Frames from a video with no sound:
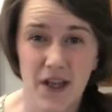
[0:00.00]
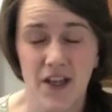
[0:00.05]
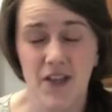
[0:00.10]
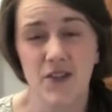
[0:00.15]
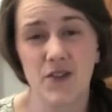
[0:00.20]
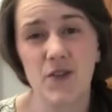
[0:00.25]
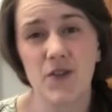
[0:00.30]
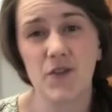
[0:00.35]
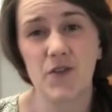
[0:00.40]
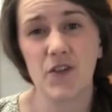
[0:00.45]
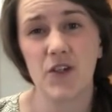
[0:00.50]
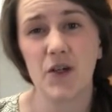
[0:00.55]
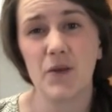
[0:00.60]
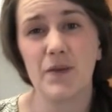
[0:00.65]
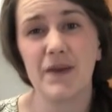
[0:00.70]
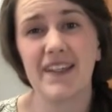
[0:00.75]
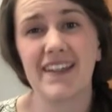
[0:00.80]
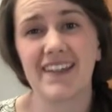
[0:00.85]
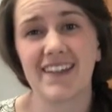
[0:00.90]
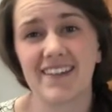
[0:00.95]
So if you're a
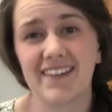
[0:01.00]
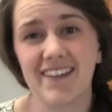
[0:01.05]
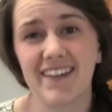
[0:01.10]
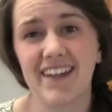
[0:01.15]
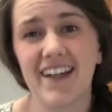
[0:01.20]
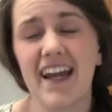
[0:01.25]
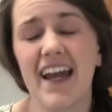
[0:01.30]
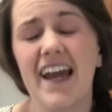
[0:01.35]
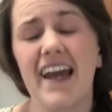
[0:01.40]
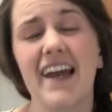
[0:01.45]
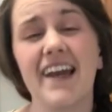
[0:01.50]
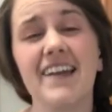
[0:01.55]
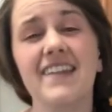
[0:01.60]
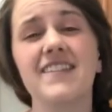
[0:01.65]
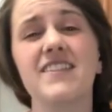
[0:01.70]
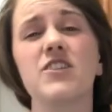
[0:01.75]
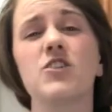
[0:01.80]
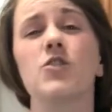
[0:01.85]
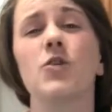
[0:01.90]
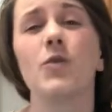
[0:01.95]
beginner, it's
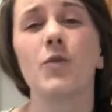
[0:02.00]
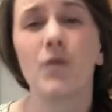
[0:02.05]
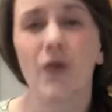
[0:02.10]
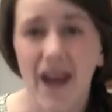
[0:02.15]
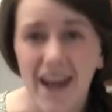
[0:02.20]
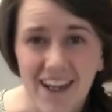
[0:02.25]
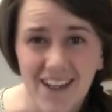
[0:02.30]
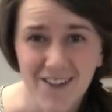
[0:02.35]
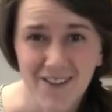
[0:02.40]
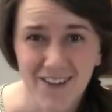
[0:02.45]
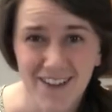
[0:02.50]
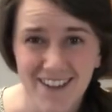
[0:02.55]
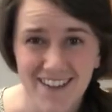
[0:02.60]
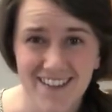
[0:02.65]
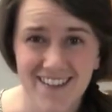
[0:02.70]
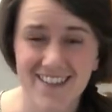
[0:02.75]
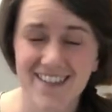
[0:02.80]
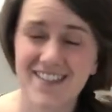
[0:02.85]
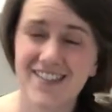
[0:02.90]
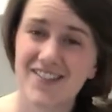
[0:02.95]
a great one
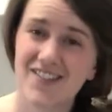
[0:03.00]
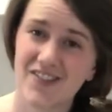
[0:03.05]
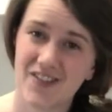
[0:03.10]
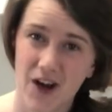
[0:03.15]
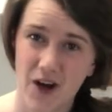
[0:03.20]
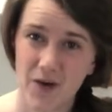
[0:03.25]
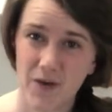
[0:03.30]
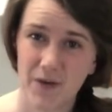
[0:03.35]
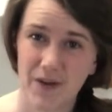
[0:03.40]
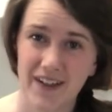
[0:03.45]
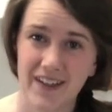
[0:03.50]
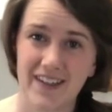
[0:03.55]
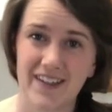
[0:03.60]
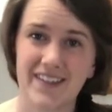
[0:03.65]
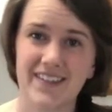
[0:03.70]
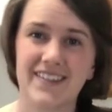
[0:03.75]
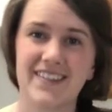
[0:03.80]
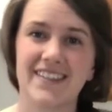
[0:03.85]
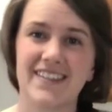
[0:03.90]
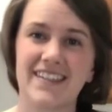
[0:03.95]
to start
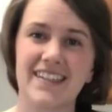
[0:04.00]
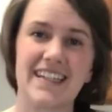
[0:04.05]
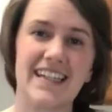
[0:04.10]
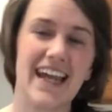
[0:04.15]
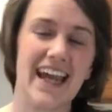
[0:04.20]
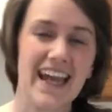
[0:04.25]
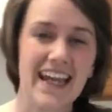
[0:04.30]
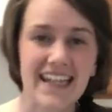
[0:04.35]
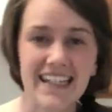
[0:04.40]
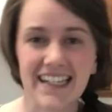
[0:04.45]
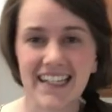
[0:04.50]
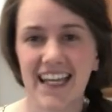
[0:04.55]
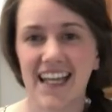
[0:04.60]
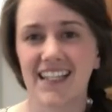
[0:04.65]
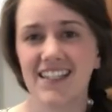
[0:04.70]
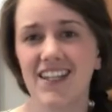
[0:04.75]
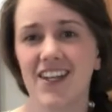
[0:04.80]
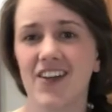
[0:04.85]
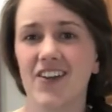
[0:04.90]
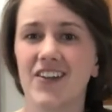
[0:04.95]
with, to get into
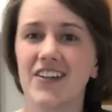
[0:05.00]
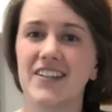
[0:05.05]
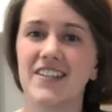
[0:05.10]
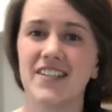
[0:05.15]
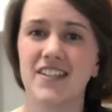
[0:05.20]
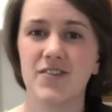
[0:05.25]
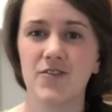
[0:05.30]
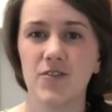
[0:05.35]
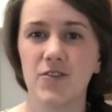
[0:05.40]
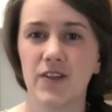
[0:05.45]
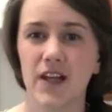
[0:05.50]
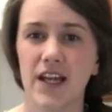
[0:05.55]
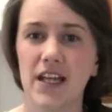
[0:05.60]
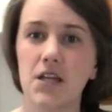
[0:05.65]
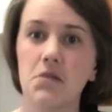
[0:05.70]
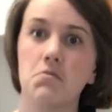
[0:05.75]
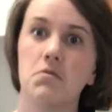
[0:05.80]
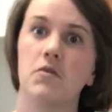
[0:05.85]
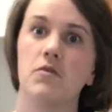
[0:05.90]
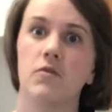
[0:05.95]
cake decorating, see if you like
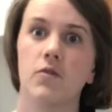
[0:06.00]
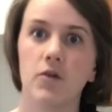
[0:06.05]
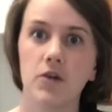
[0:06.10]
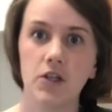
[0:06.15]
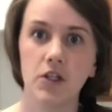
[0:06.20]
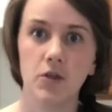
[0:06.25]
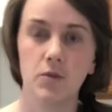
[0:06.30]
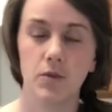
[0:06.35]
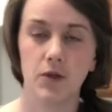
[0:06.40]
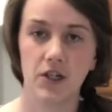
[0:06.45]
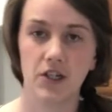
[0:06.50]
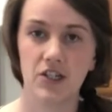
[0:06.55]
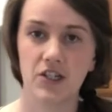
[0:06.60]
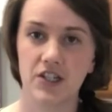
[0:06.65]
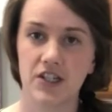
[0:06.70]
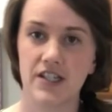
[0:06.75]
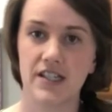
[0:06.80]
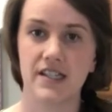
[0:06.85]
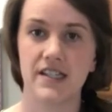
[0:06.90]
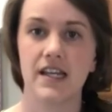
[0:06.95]
it before you
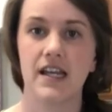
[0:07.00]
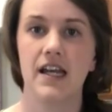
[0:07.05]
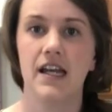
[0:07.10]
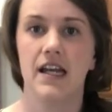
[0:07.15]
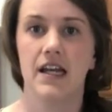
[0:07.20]
purchase